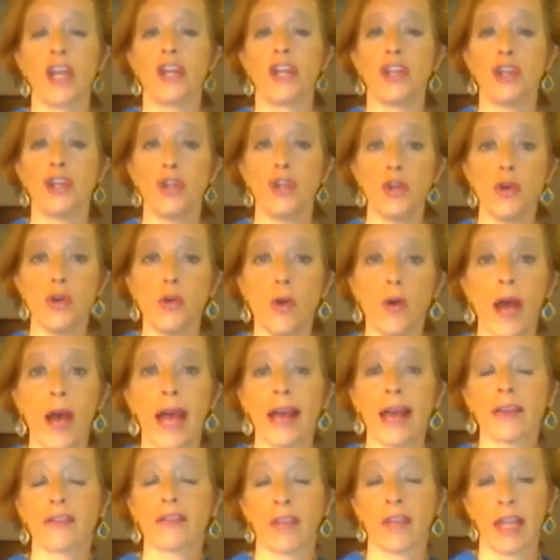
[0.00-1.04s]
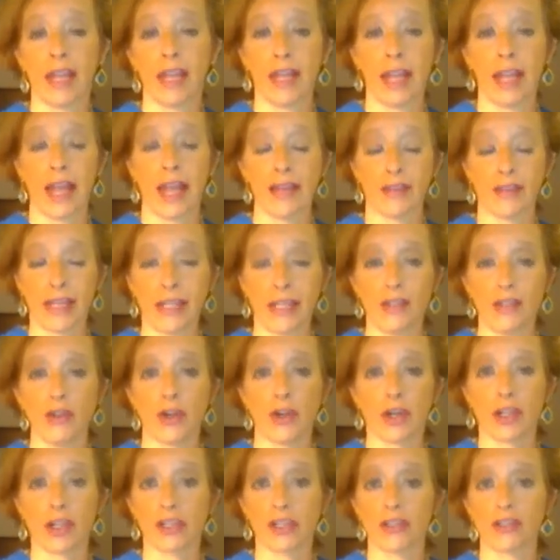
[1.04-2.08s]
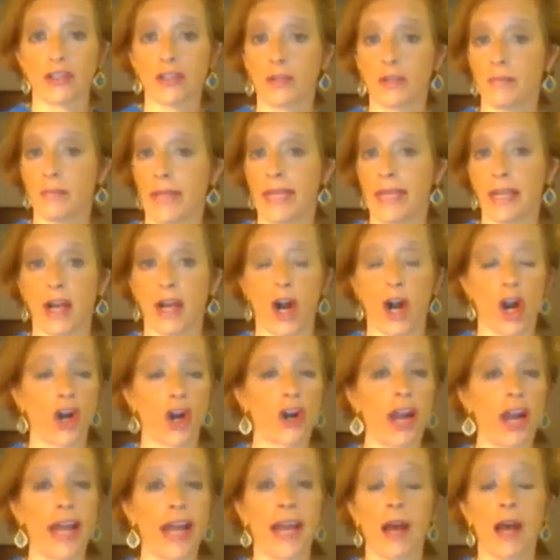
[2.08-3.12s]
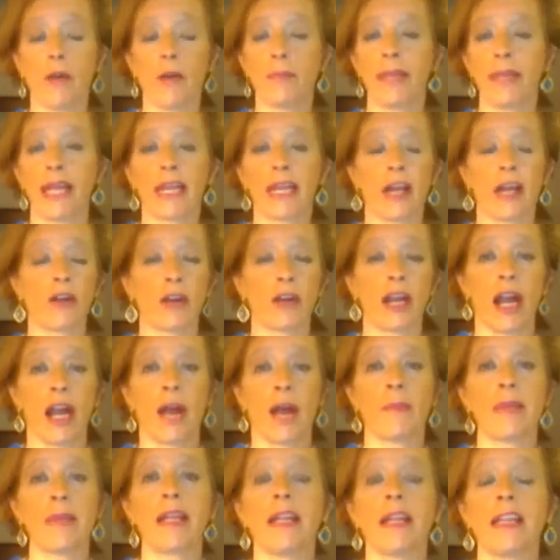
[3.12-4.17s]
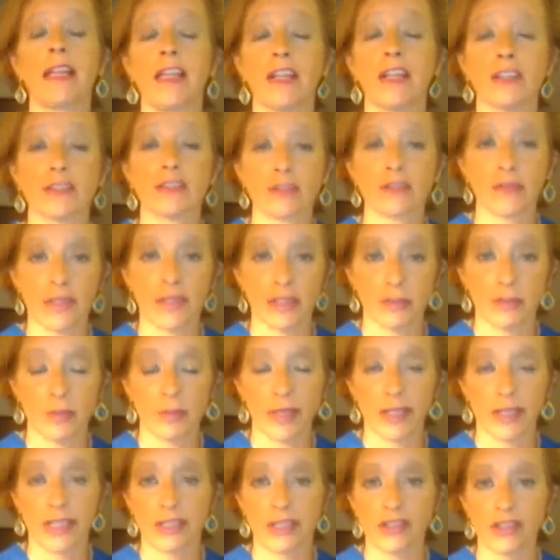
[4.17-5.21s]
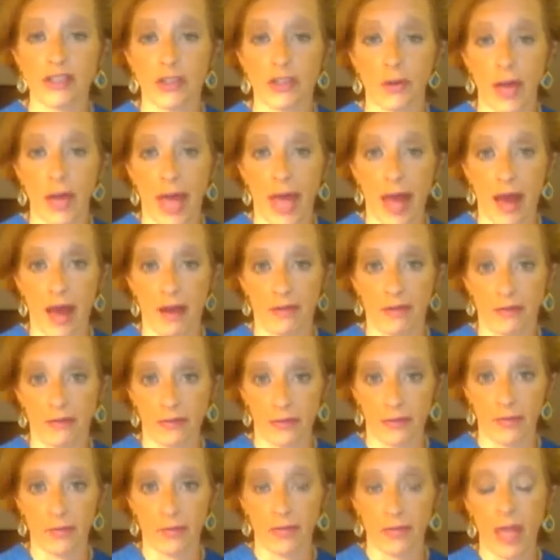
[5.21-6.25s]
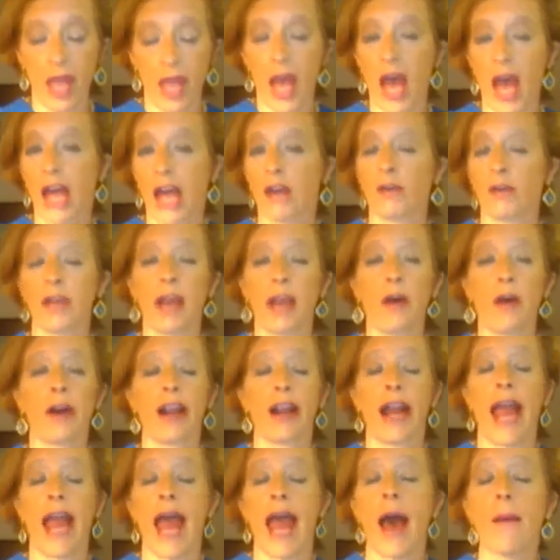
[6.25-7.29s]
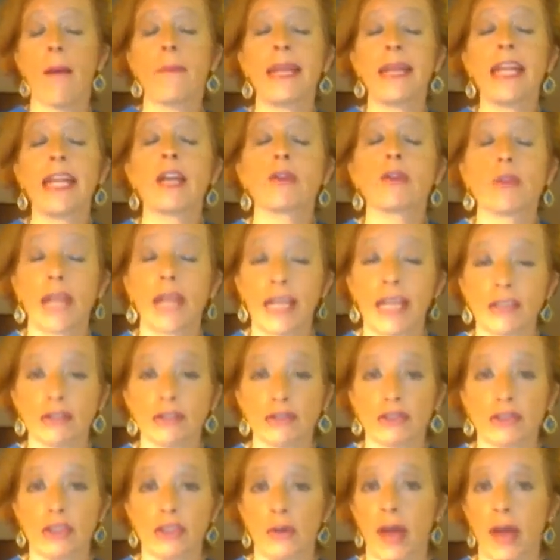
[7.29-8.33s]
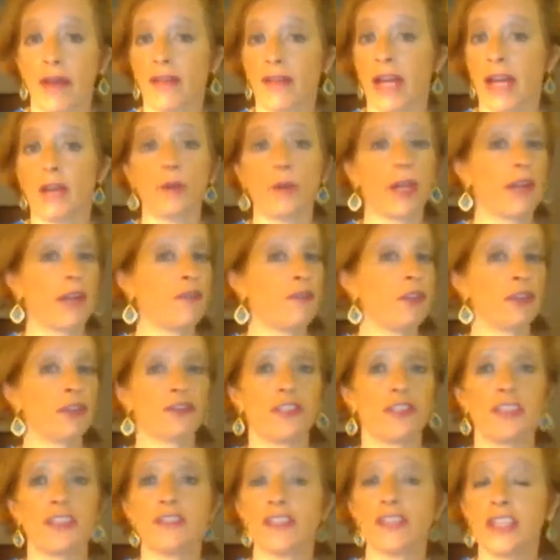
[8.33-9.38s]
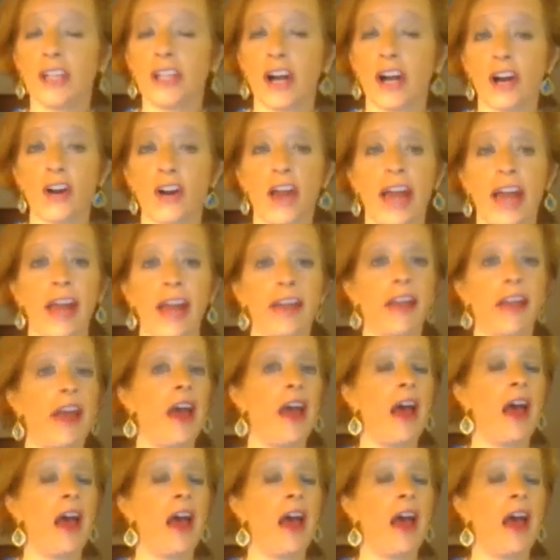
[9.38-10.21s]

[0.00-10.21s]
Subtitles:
You as a nurse, be it an RN, LPN, I don't care how many years of experience you have. I don't care how many credentials you have. I don't care if you're a CCRN.